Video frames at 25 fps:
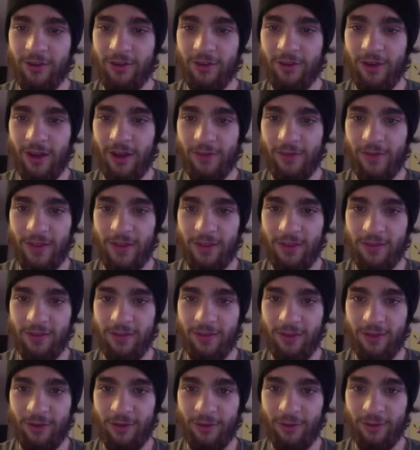offense
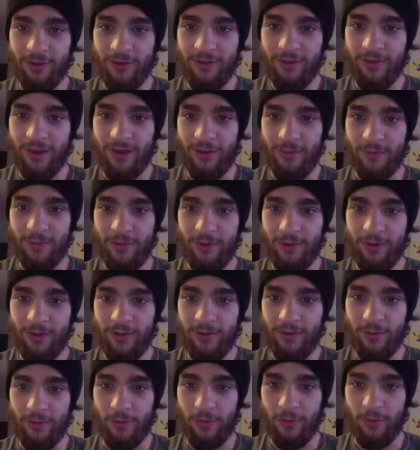too. It's got a beauty
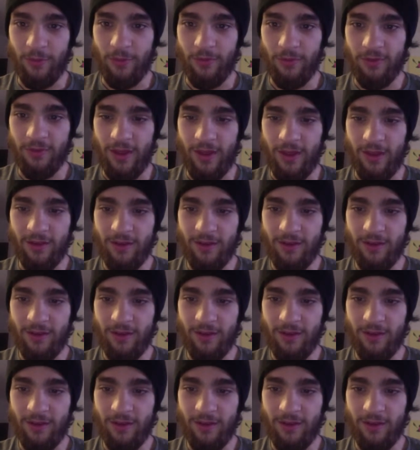of a moveset.